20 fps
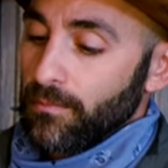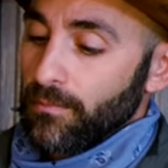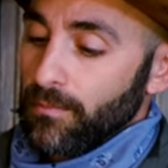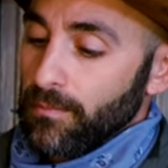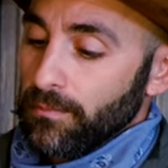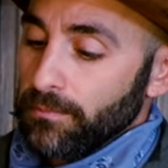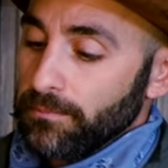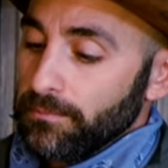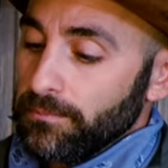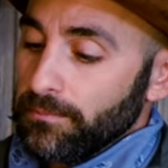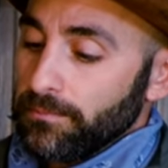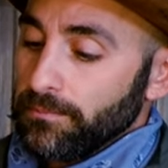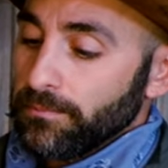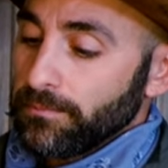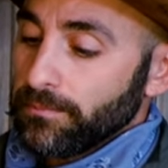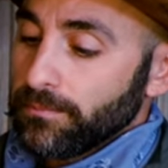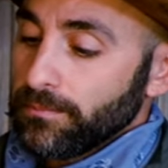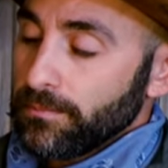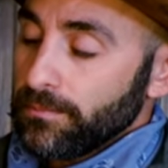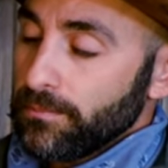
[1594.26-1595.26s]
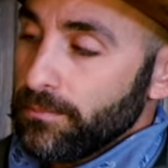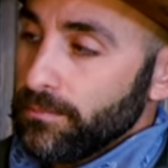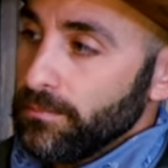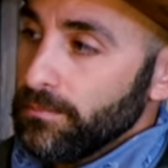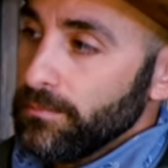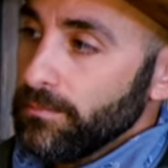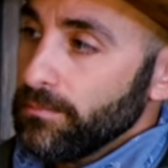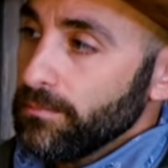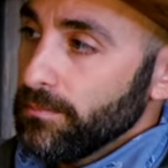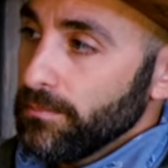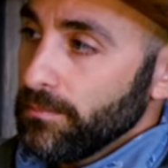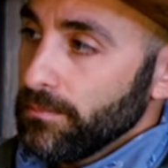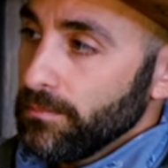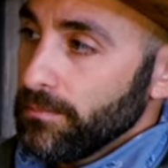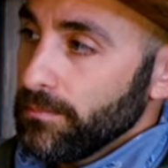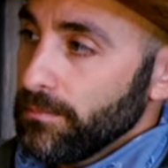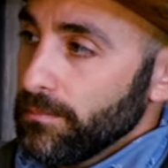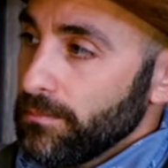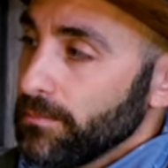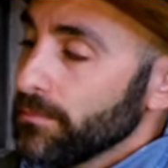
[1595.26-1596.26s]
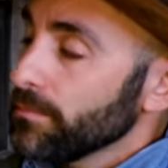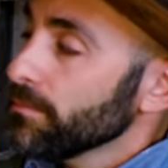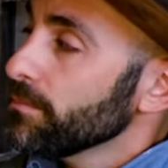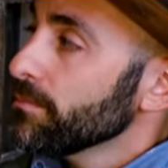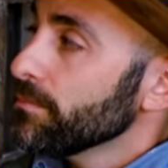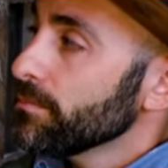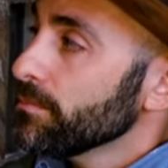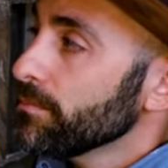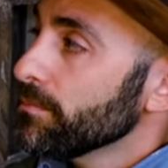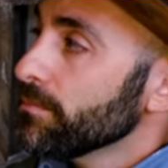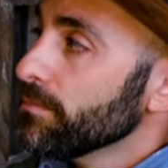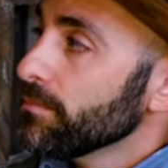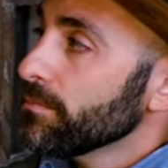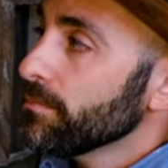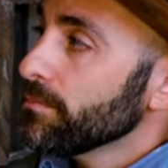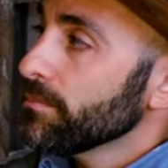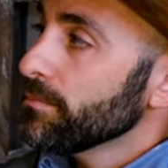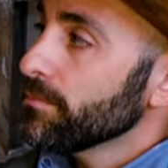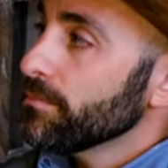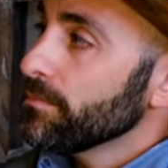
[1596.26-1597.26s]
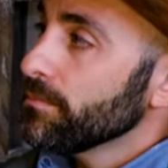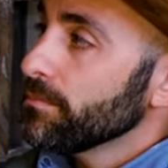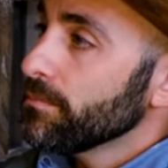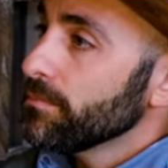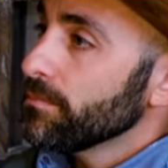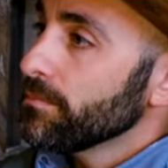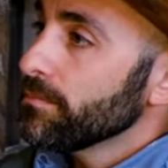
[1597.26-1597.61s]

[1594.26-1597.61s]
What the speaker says: No words are spoken by the person on screen.